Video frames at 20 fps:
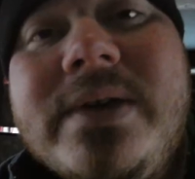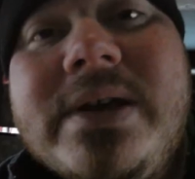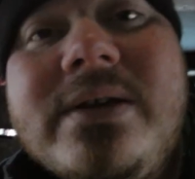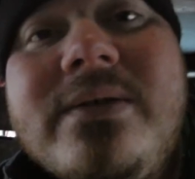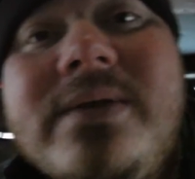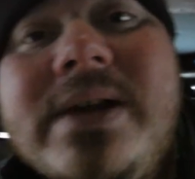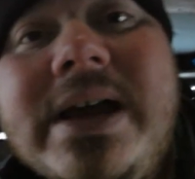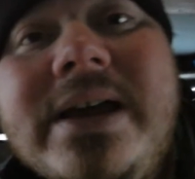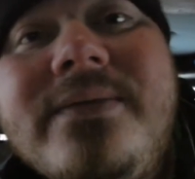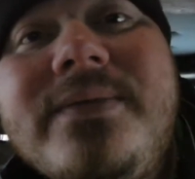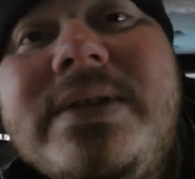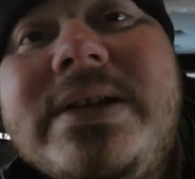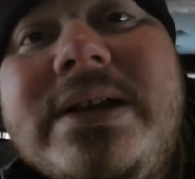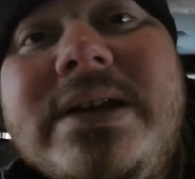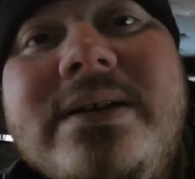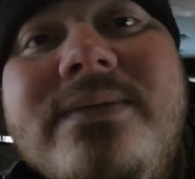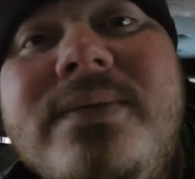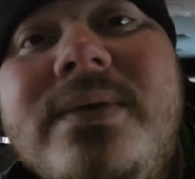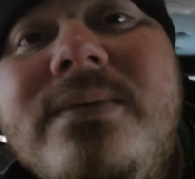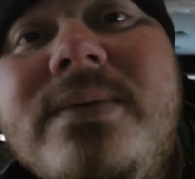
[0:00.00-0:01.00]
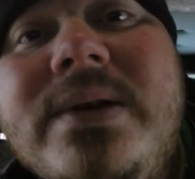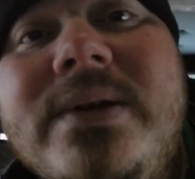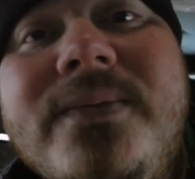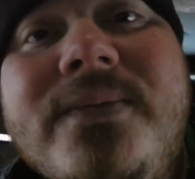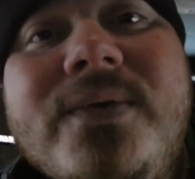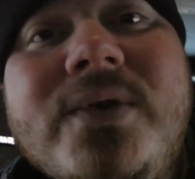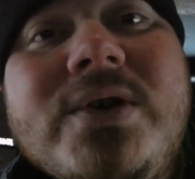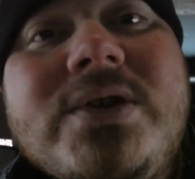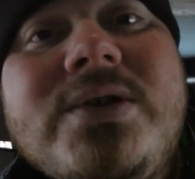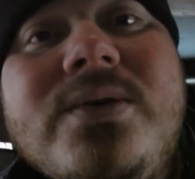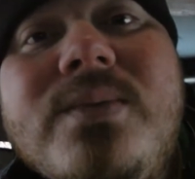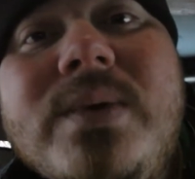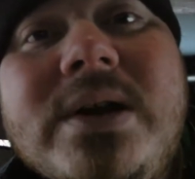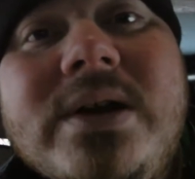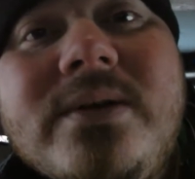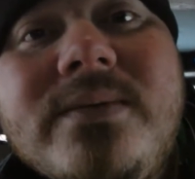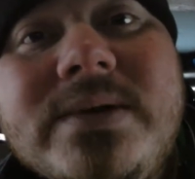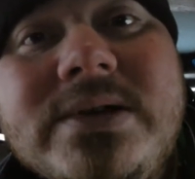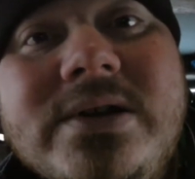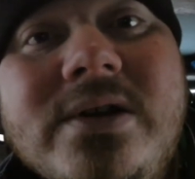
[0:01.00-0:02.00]
we arrived here, we were the first
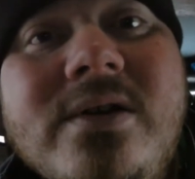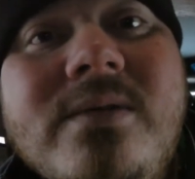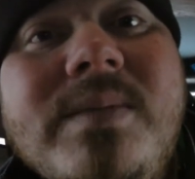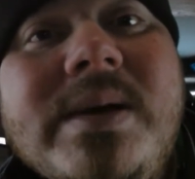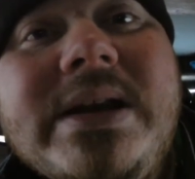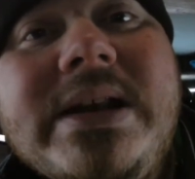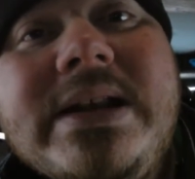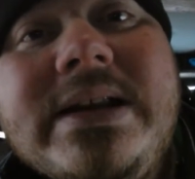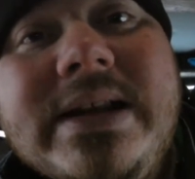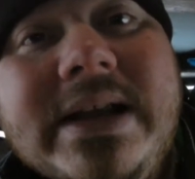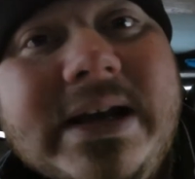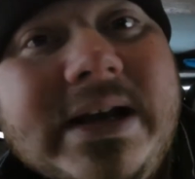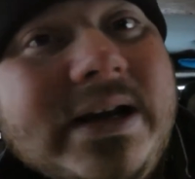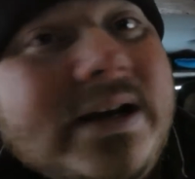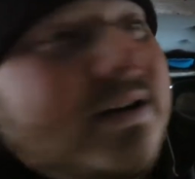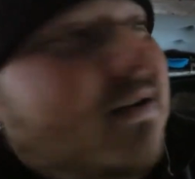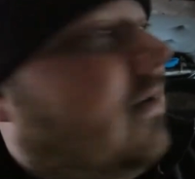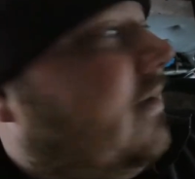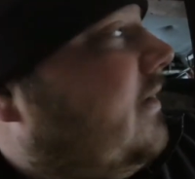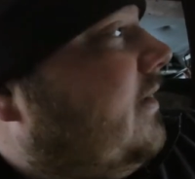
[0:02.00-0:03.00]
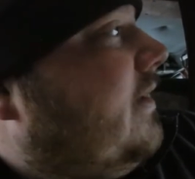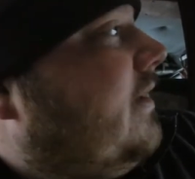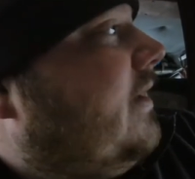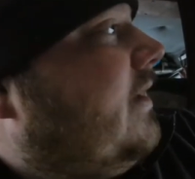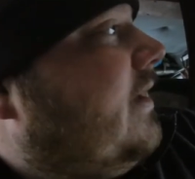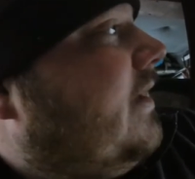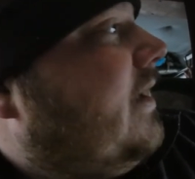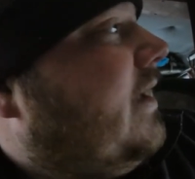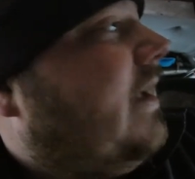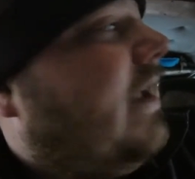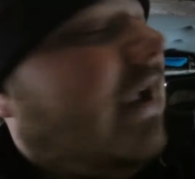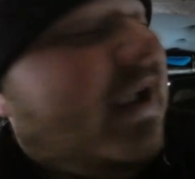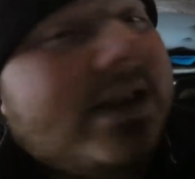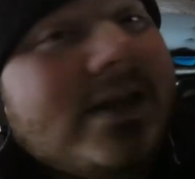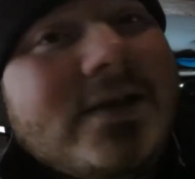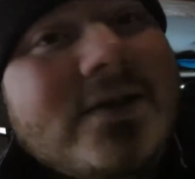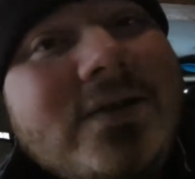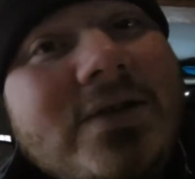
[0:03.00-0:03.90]
one. There was nobody there. And